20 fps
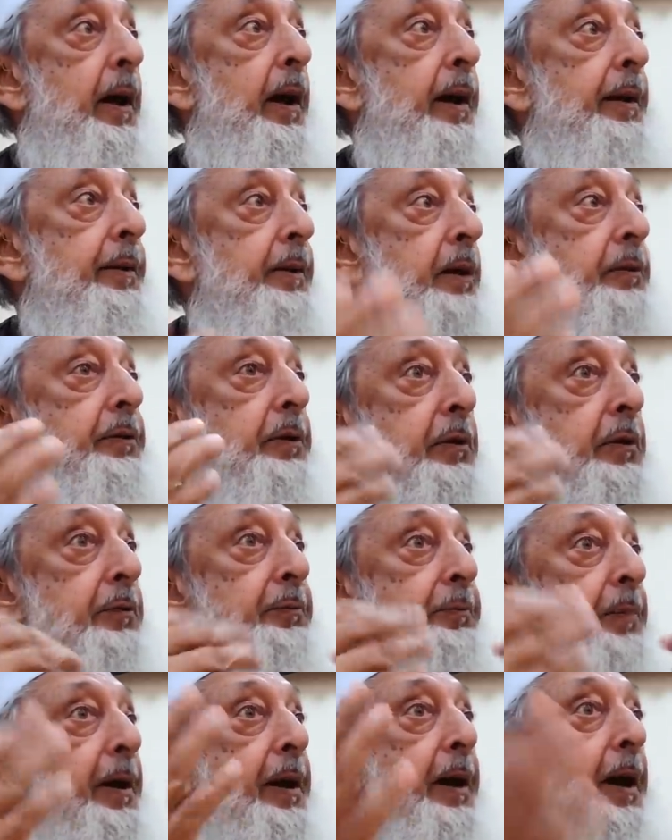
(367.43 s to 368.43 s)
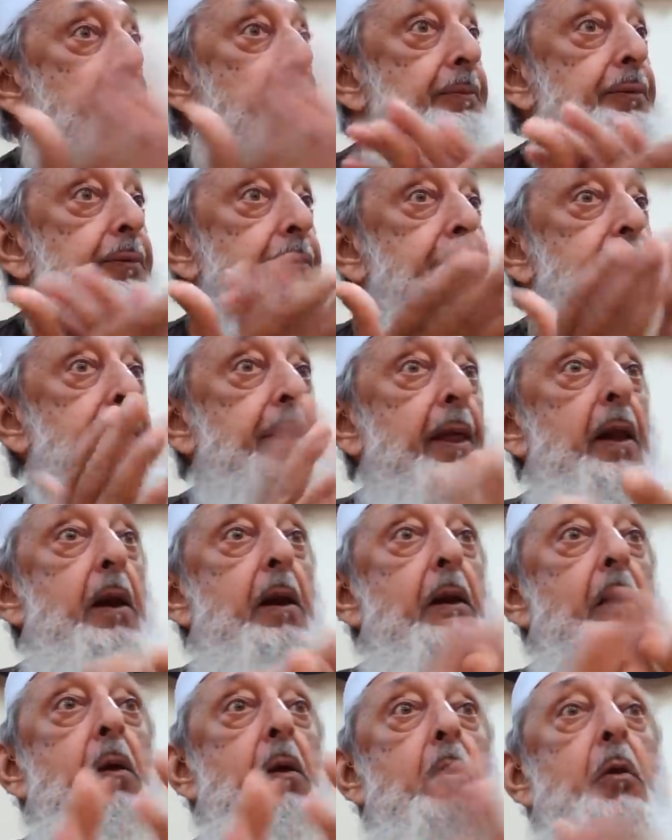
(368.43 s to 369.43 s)
and others perhaps
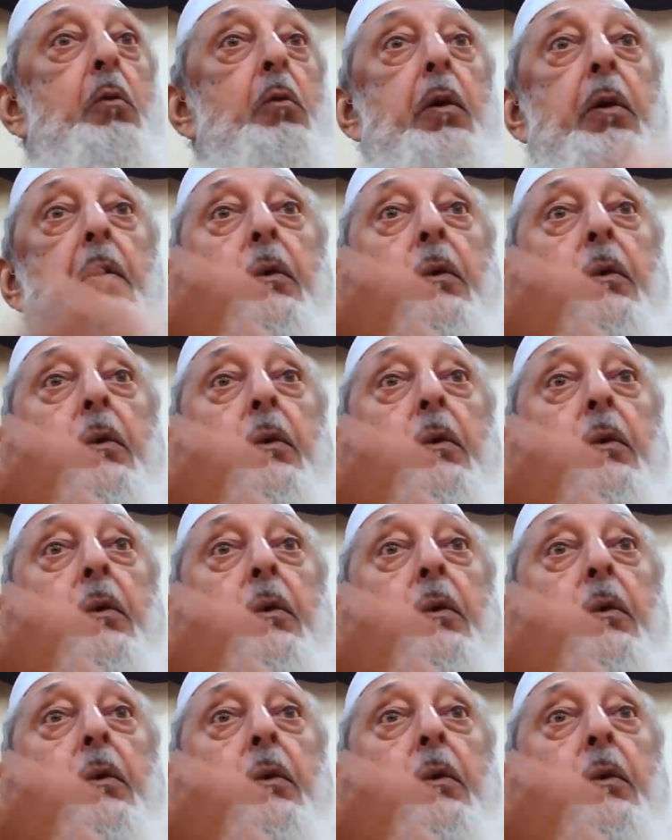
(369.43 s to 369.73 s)
we